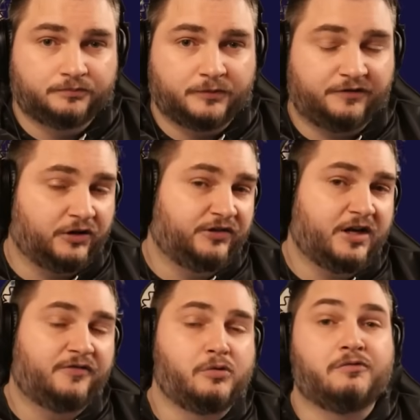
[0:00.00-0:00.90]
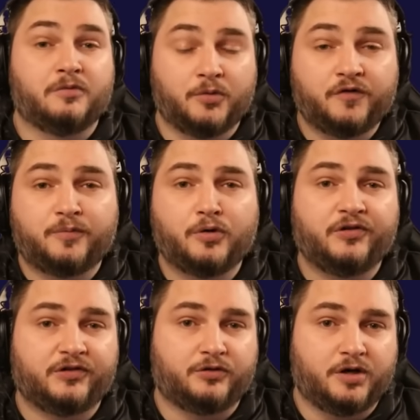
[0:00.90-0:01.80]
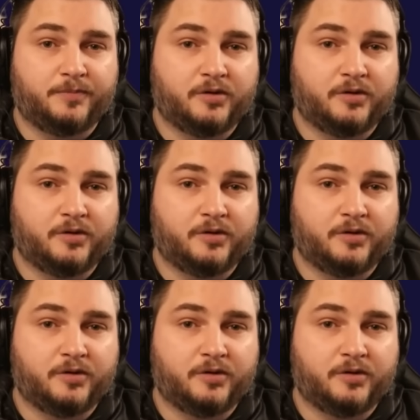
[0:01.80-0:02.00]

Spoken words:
First off, we removed Poison Creeper